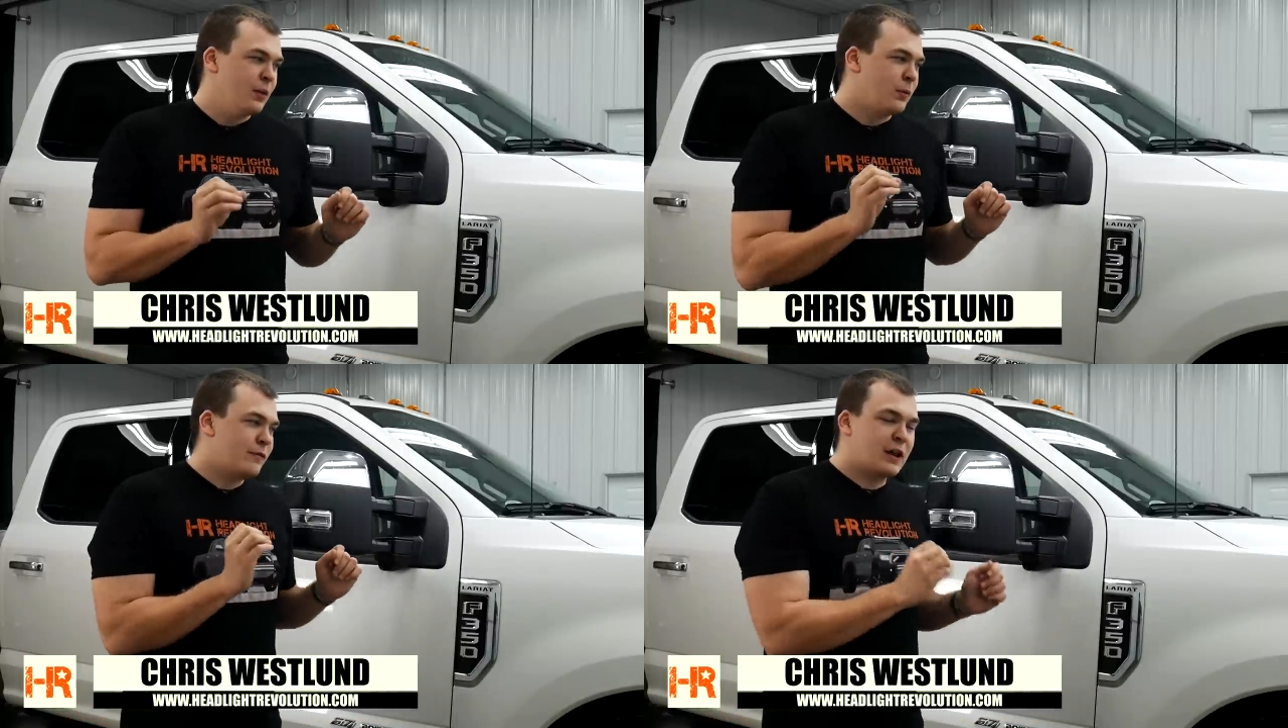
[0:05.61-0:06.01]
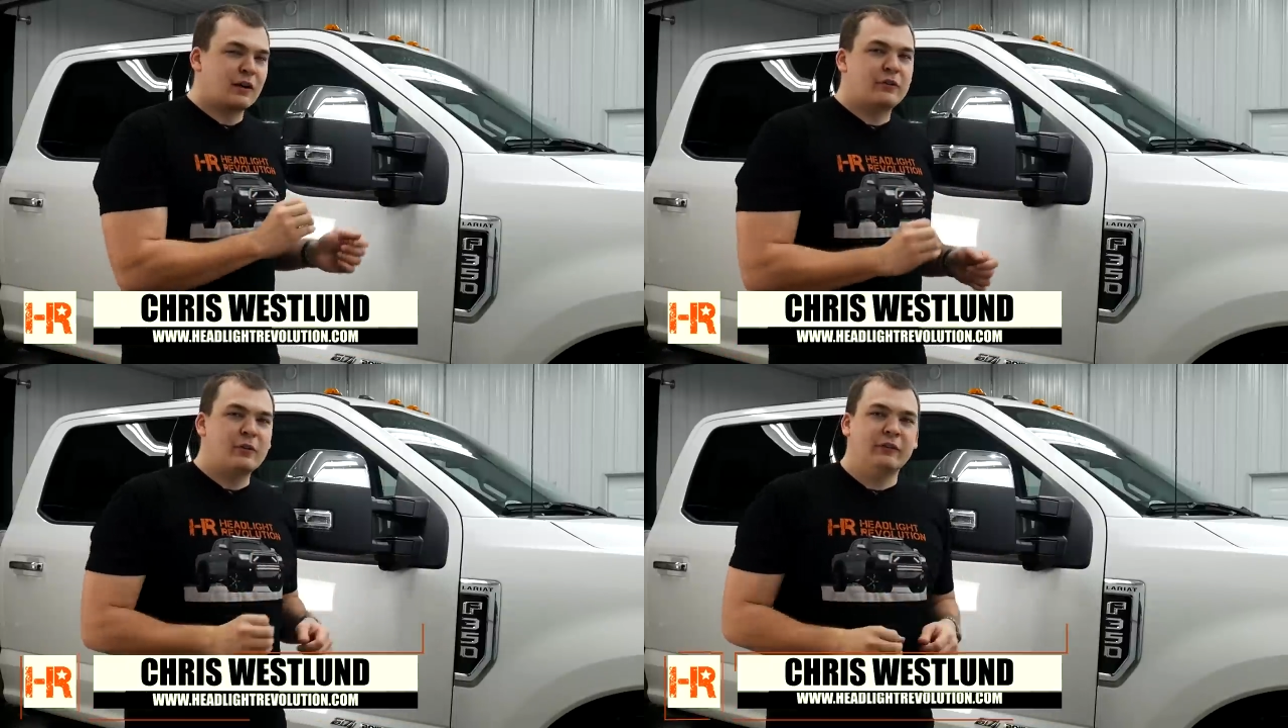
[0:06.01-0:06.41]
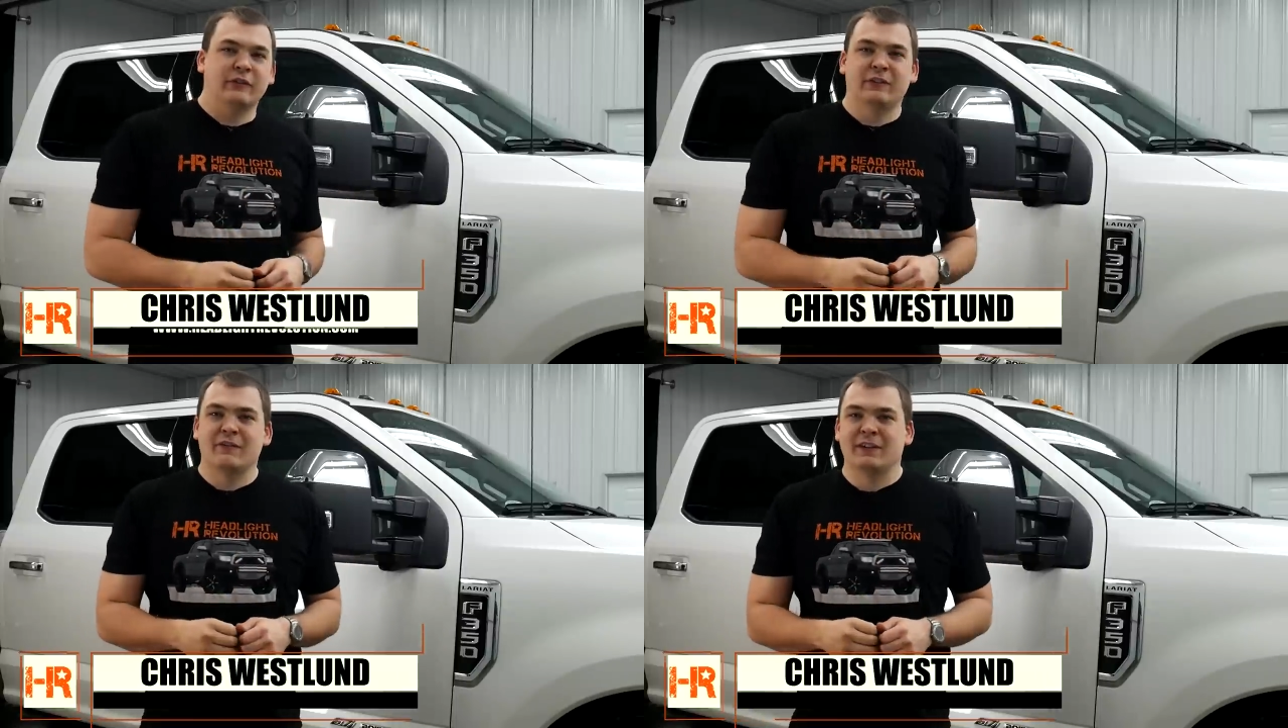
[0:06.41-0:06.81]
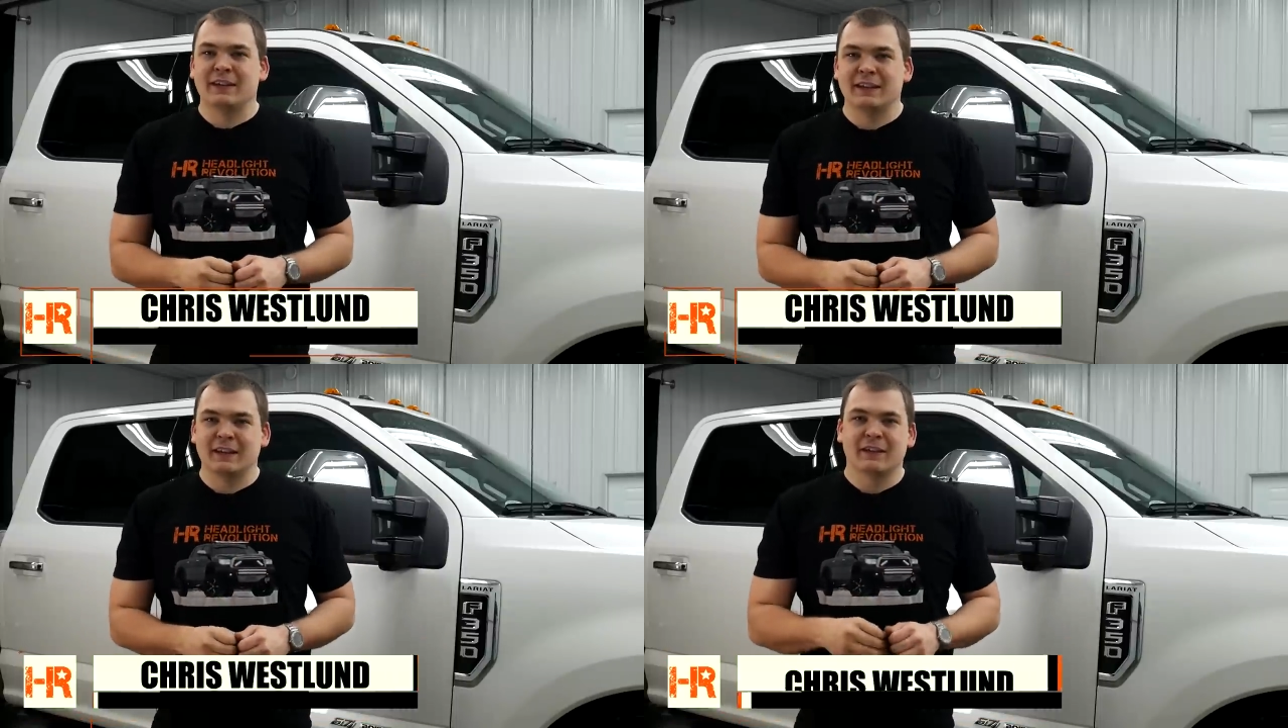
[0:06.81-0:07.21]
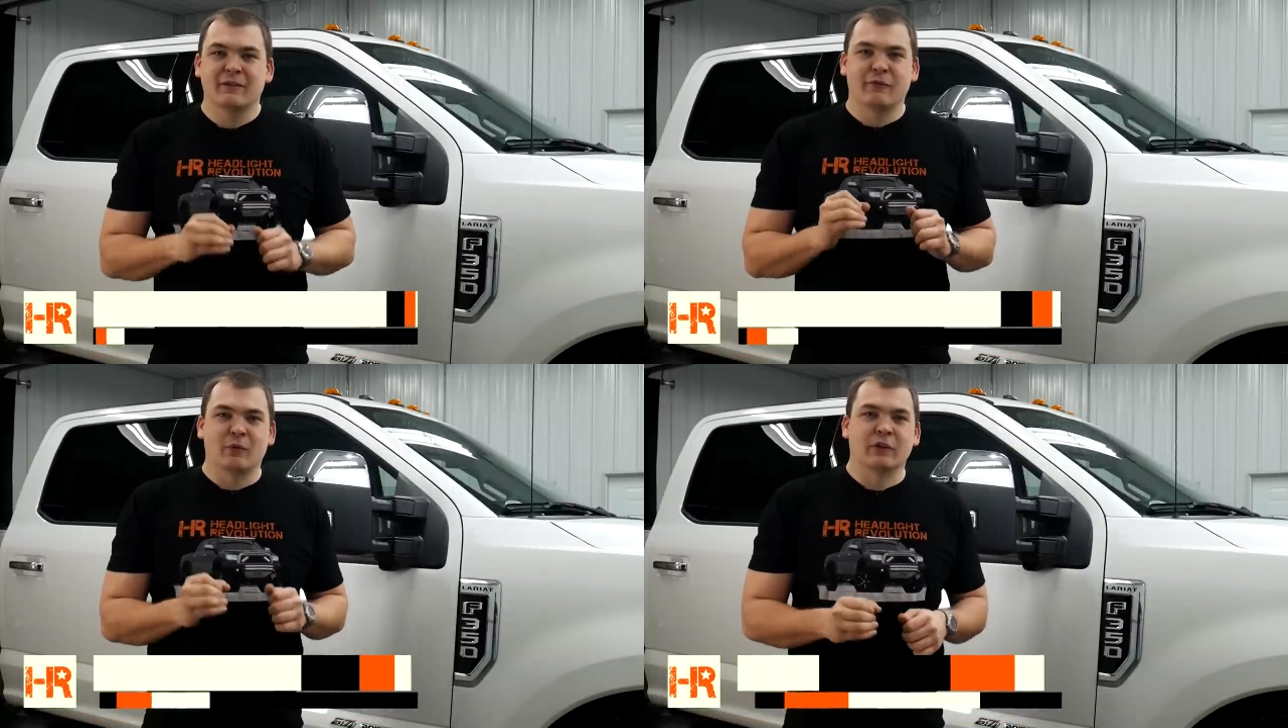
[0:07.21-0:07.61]
We've got our 2017
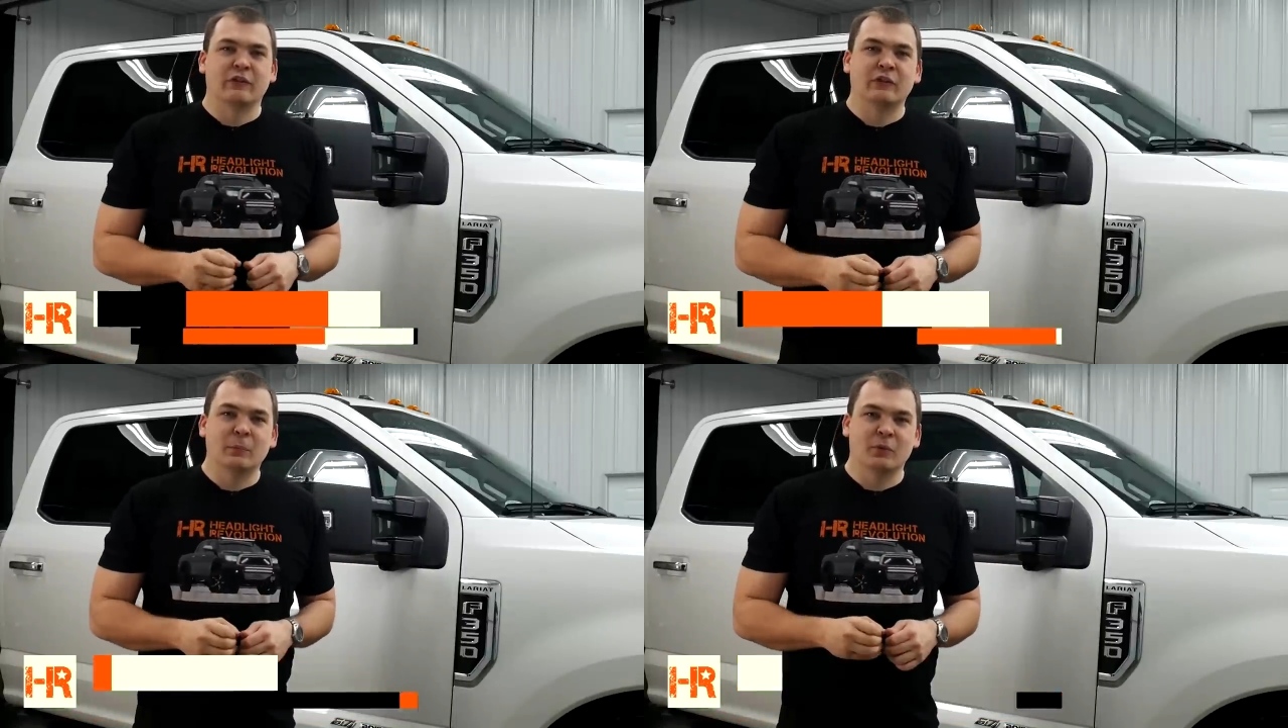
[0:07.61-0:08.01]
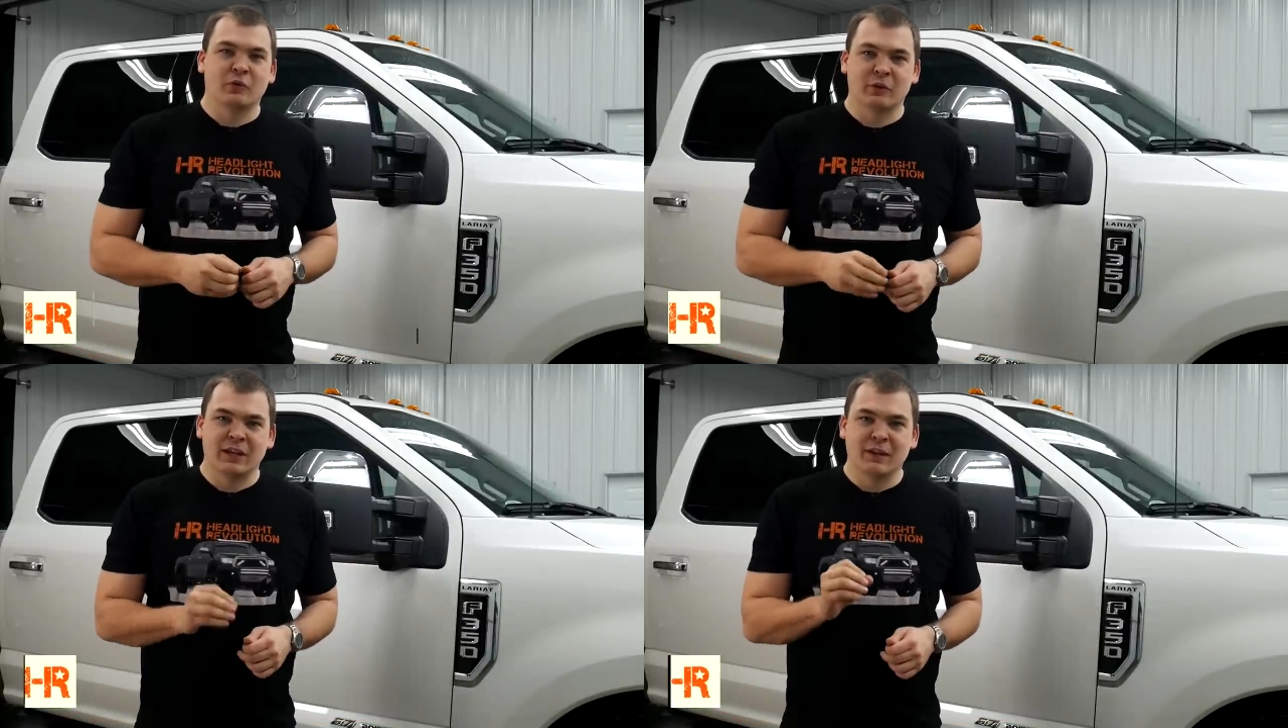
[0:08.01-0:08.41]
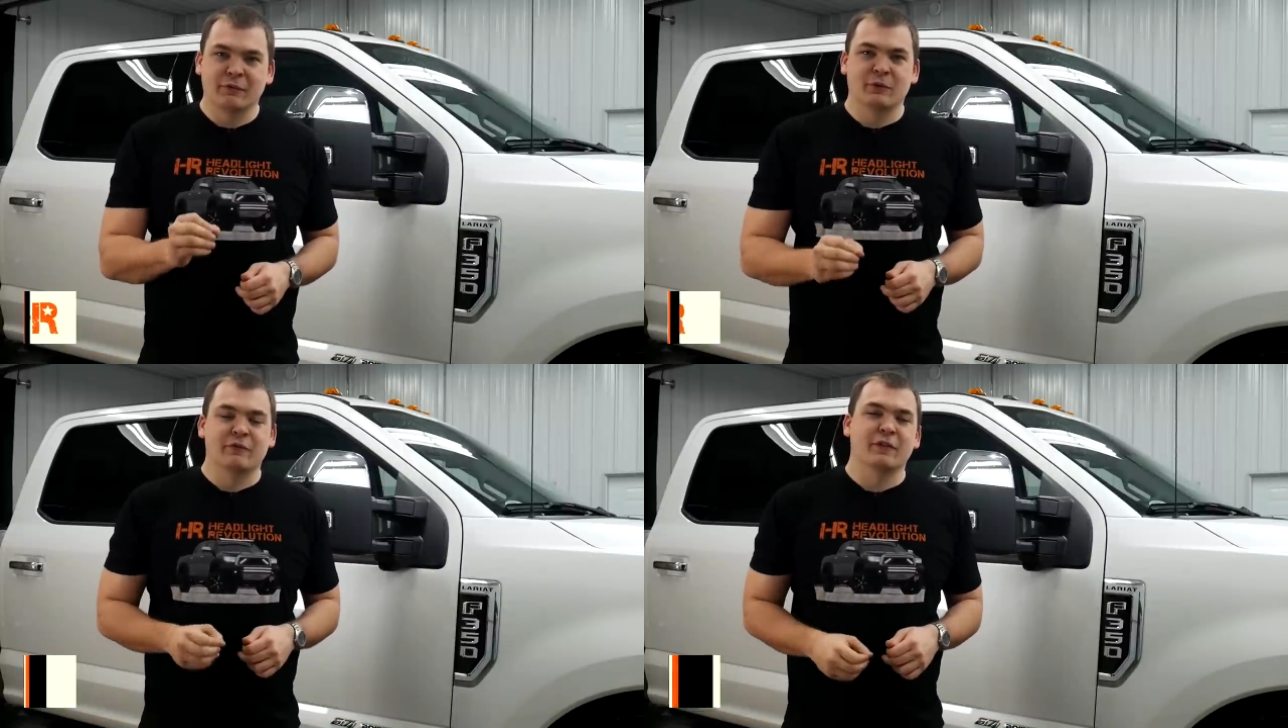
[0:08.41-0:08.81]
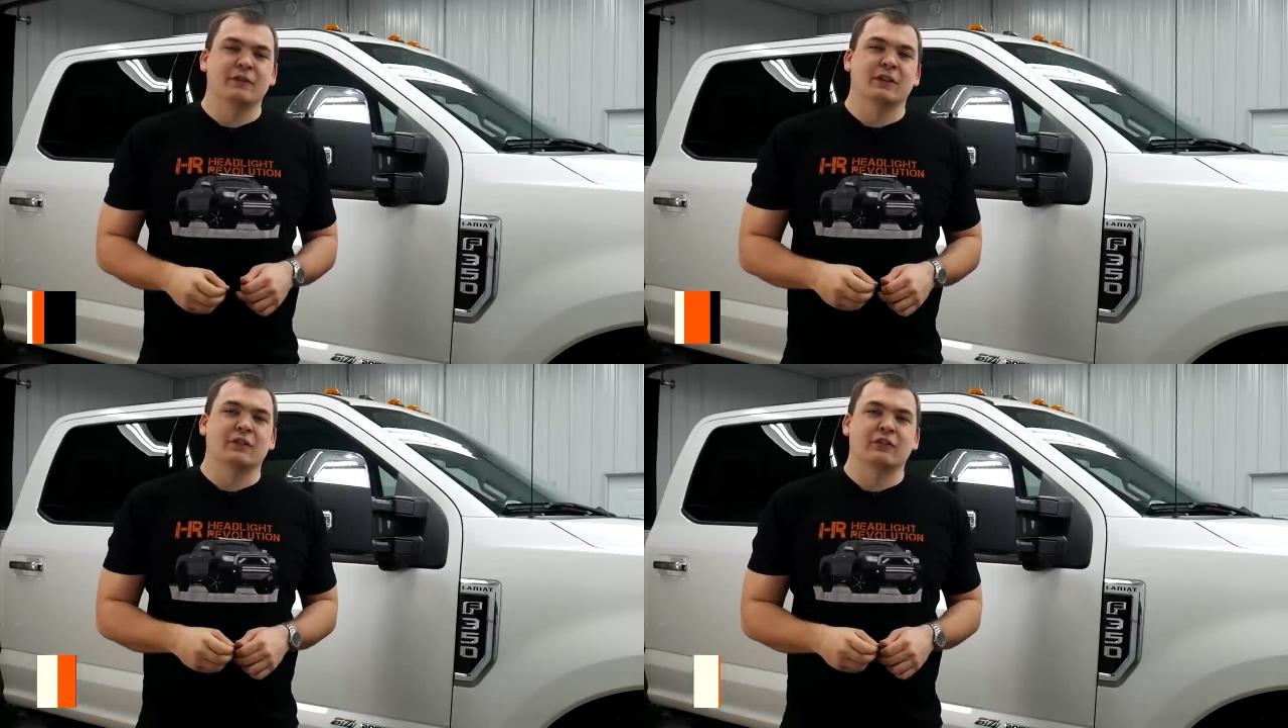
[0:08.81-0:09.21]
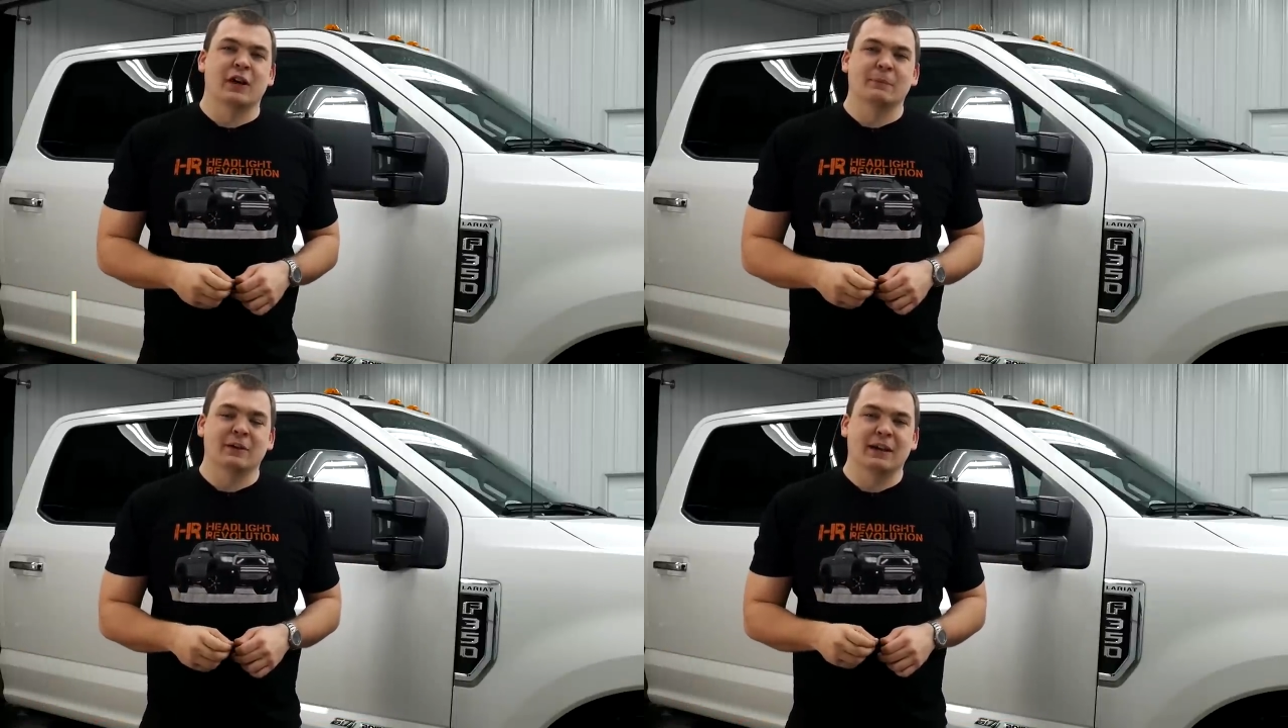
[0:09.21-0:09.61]
Ford Super Duty F350 in the
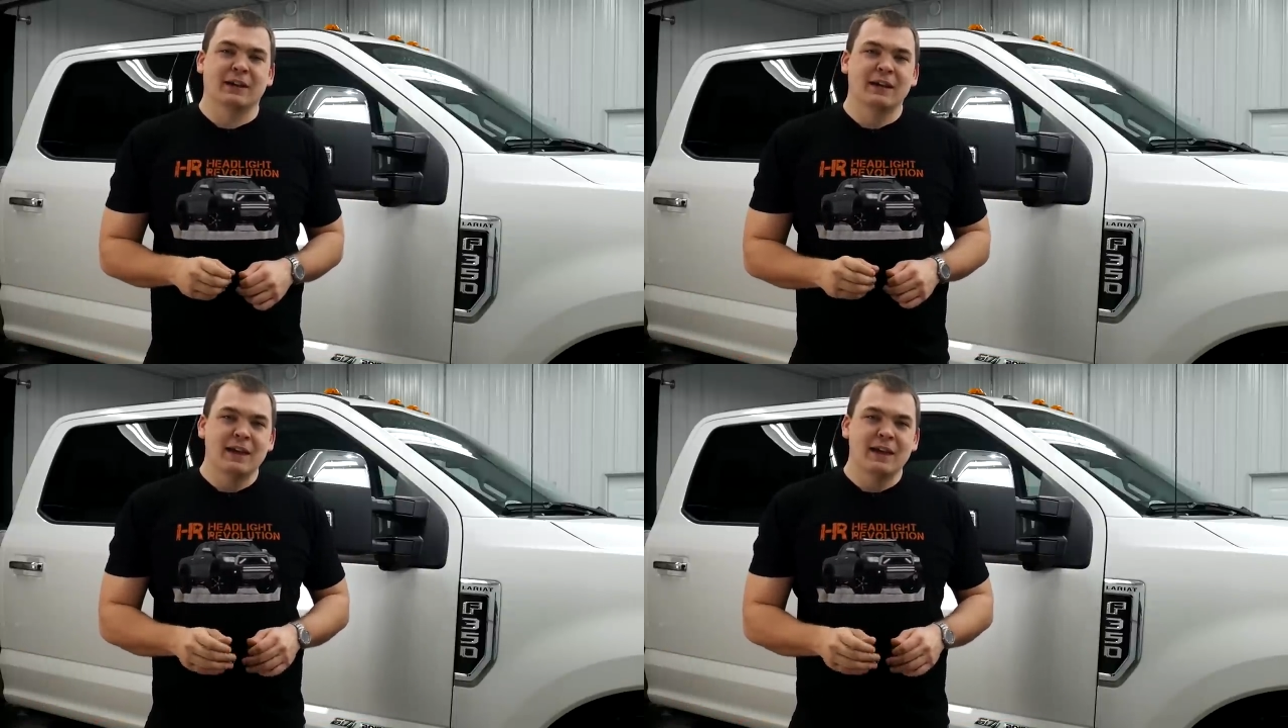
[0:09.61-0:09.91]
shop today